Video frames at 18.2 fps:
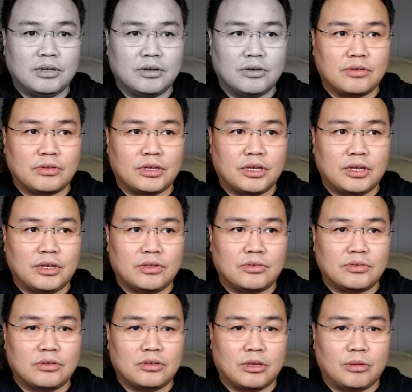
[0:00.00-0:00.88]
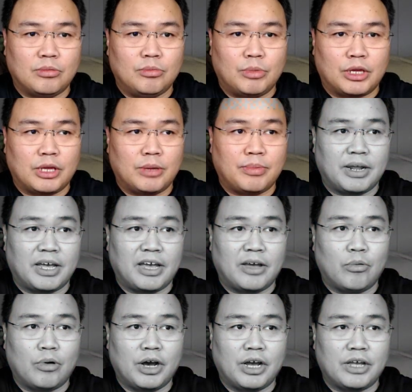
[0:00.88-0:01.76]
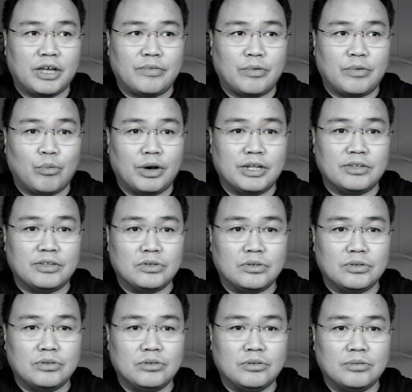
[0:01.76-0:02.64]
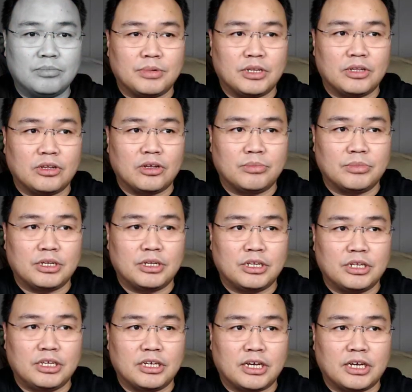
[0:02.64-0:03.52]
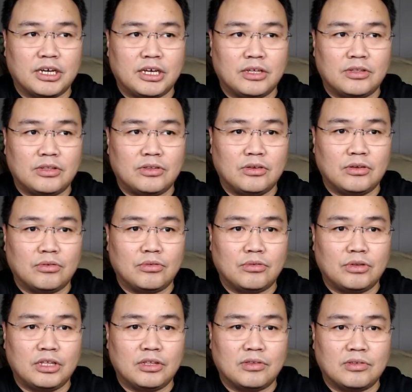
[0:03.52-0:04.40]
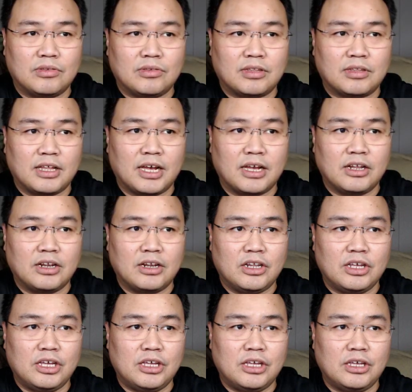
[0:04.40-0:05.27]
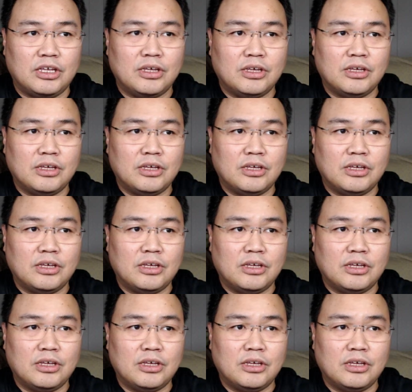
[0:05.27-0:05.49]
Okay, so you can make it black and white if you want to, but normally I tune it slightly